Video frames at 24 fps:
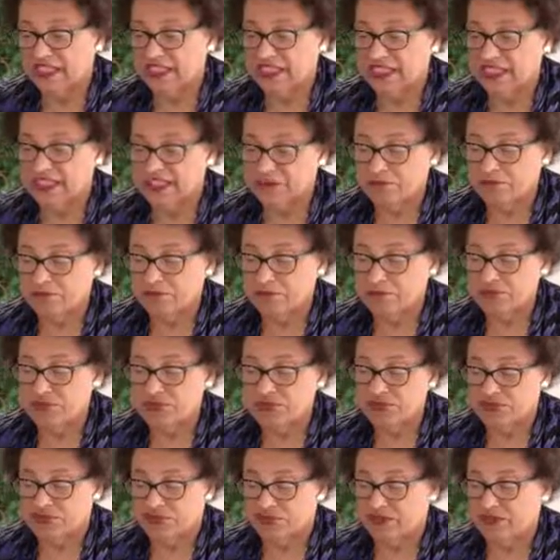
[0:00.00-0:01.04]
and
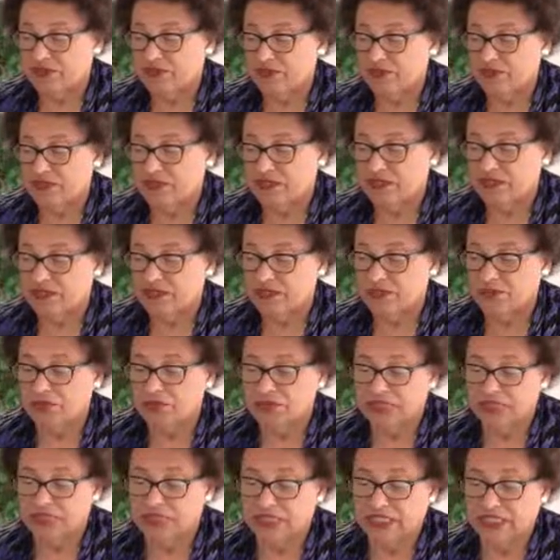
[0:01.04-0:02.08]
emotion the
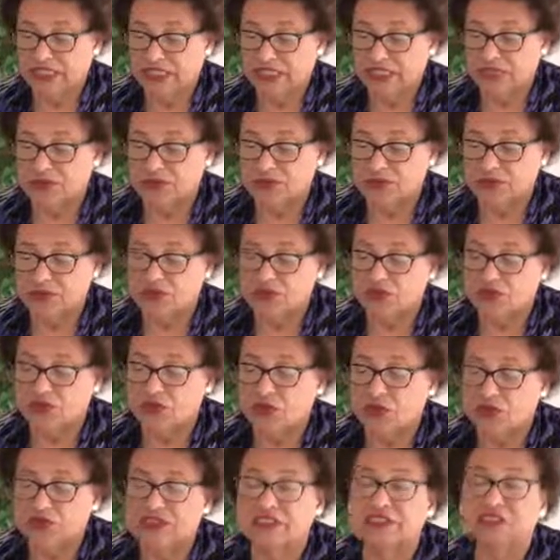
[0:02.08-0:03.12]
beloved animals
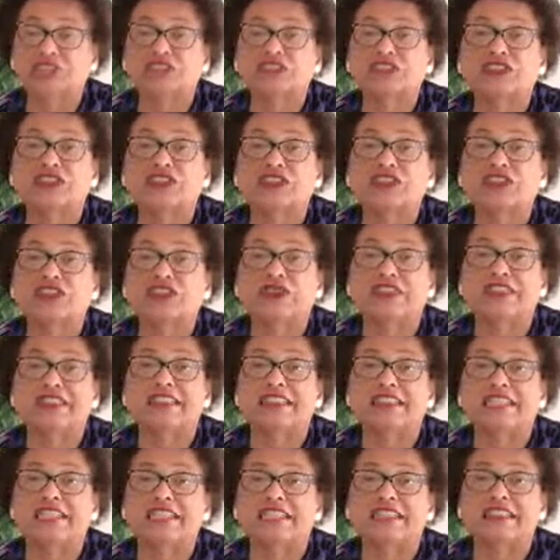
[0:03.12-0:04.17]
evoked in such an
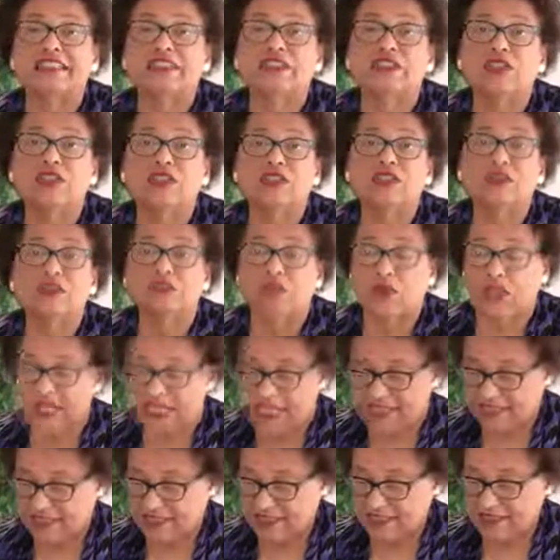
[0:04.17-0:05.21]
organized
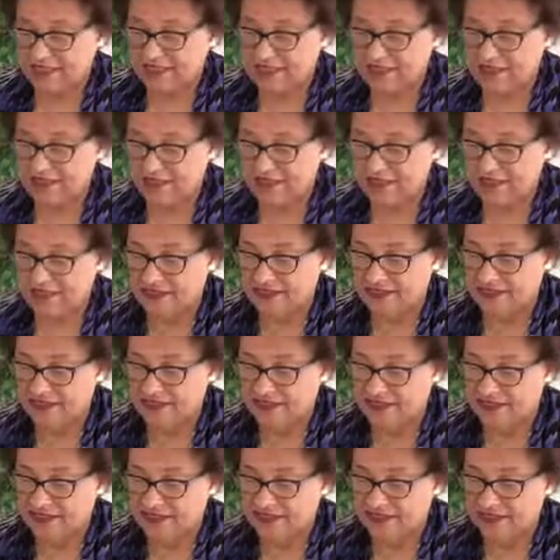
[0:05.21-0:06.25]
way.
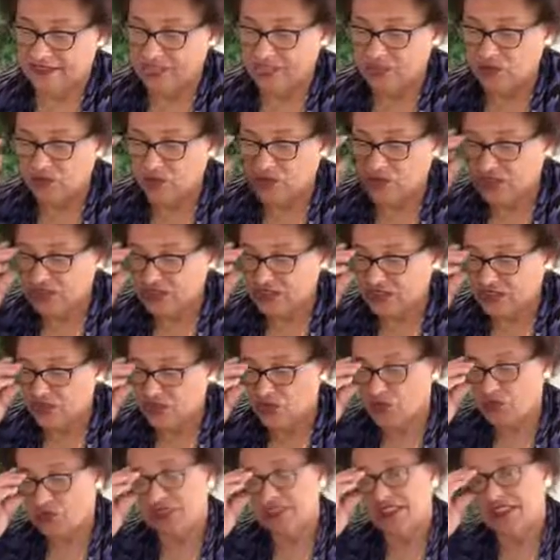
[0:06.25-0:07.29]
They walked
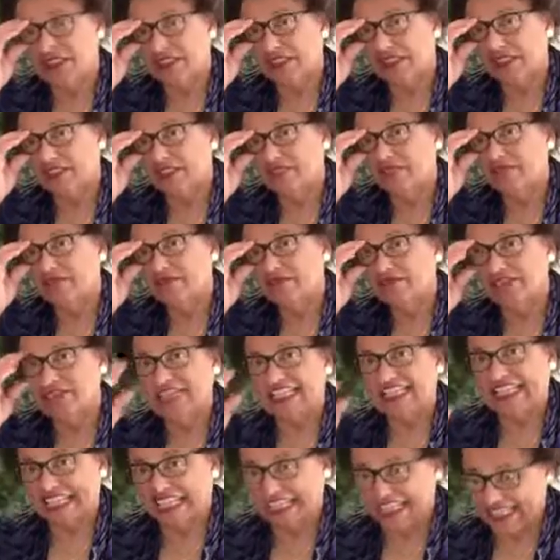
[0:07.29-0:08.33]
slowly for
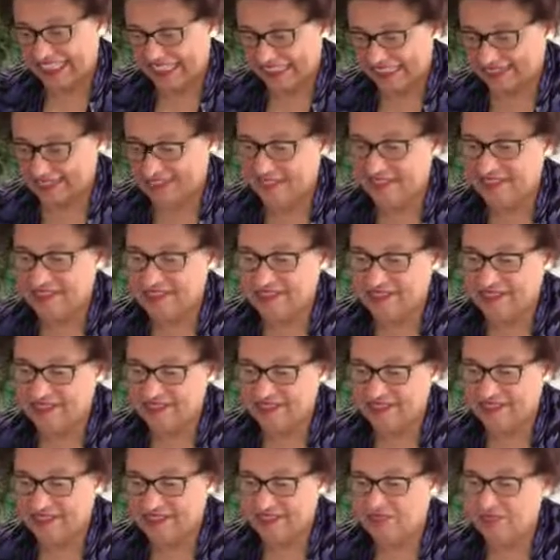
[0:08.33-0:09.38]
days,
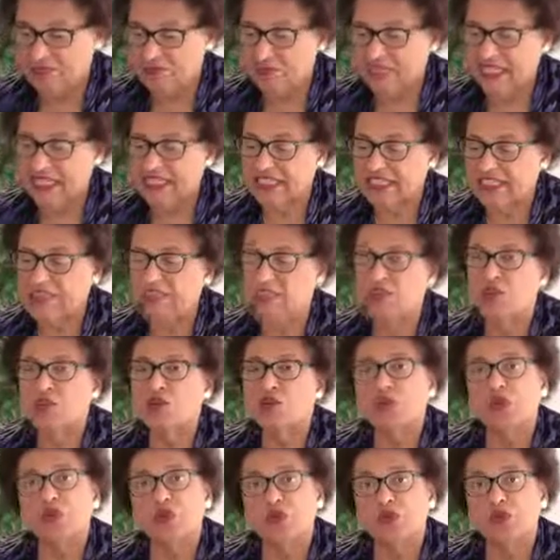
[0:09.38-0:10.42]
making
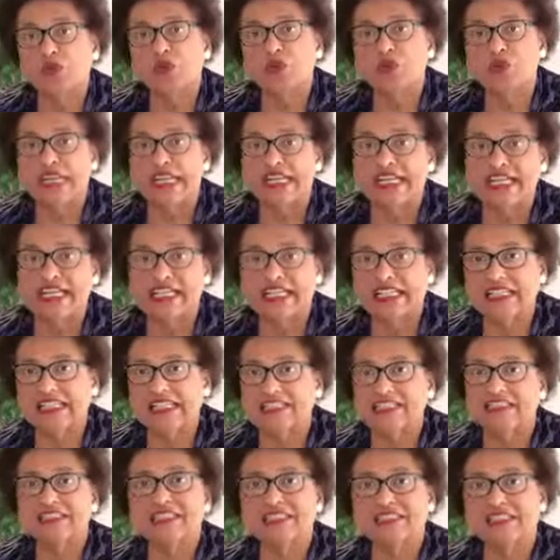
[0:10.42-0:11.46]
their way in
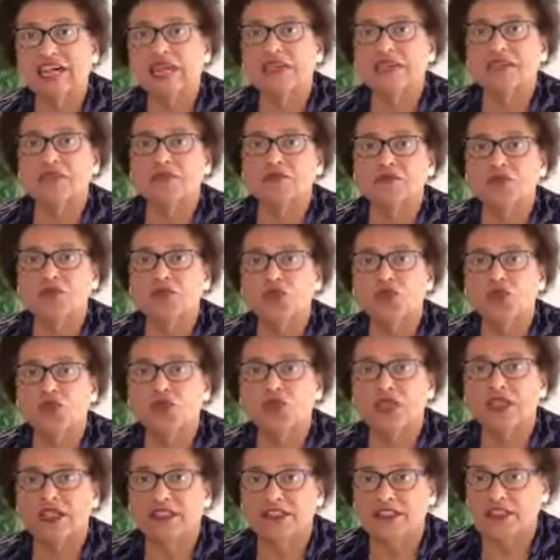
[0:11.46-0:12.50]
a solemn
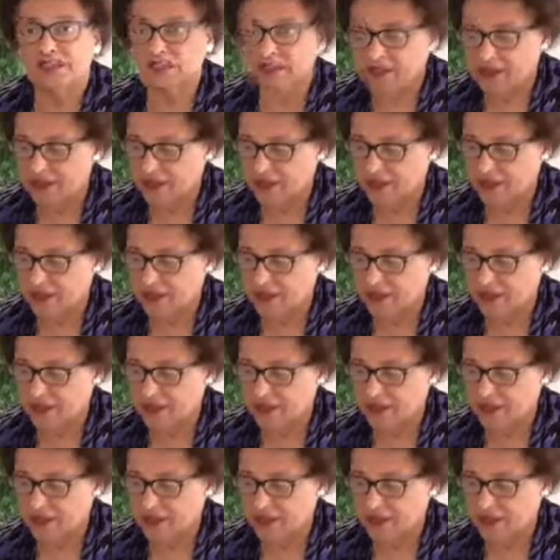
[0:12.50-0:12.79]
one